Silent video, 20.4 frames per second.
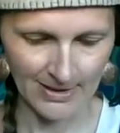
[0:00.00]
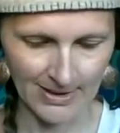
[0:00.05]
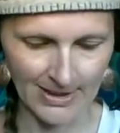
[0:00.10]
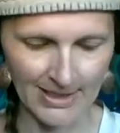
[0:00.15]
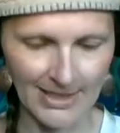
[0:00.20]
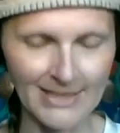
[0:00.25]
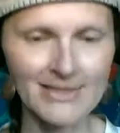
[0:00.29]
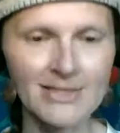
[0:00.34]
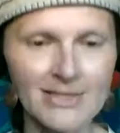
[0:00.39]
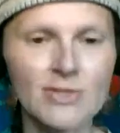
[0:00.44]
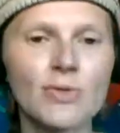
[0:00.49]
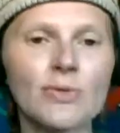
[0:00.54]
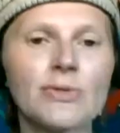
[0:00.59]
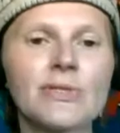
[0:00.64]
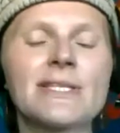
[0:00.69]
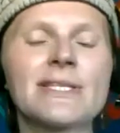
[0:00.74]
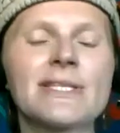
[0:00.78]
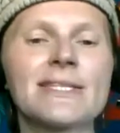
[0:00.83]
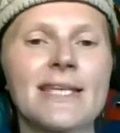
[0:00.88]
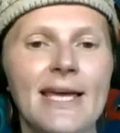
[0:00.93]
And so
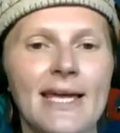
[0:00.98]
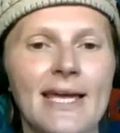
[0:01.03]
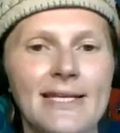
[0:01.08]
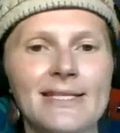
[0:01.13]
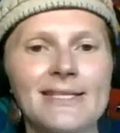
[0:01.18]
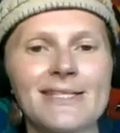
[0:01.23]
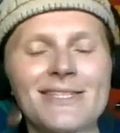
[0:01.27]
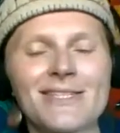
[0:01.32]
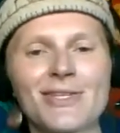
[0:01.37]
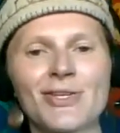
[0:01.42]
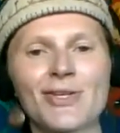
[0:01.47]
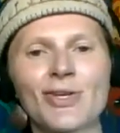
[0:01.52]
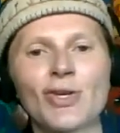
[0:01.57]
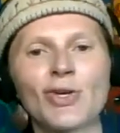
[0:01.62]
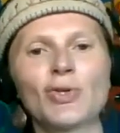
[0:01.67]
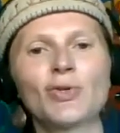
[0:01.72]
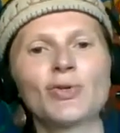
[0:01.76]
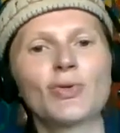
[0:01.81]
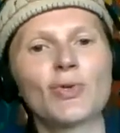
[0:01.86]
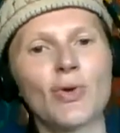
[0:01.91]
decided
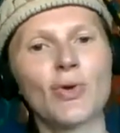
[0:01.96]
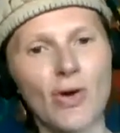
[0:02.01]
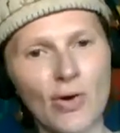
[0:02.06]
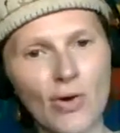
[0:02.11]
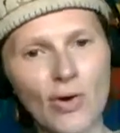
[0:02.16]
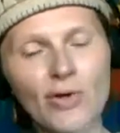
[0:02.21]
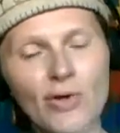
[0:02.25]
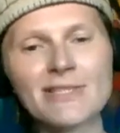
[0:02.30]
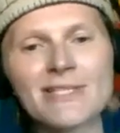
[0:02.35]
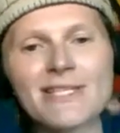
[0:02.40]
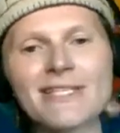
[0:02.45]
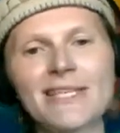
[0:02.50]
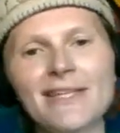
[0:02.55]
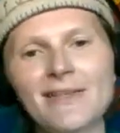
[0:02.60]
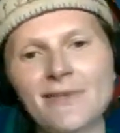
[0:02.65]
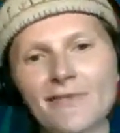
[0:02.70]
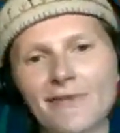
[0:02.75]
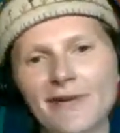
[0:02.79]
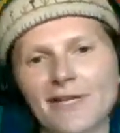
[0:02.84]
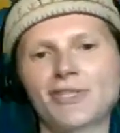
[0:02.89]
to go on this
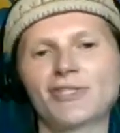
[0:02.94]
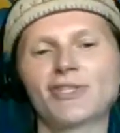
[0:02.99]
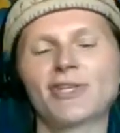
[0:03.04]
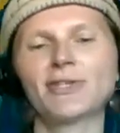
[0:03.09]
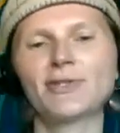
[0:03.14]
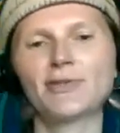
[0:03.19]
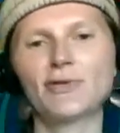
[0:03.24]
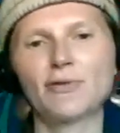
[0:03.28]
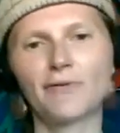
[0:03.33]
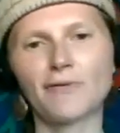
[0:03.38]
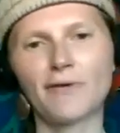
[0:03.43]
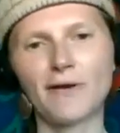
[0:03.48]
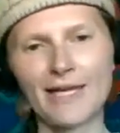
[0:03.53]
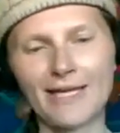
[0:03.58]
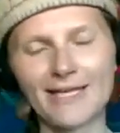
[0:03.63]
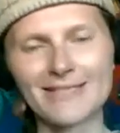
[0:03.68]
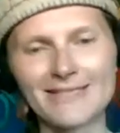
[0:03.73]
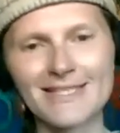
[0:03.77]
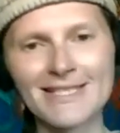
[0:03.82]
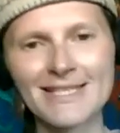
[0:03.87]
adventure to
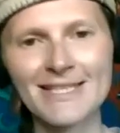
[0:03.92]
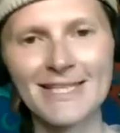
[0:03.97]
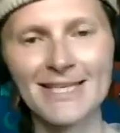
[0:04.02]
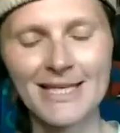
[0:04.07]
find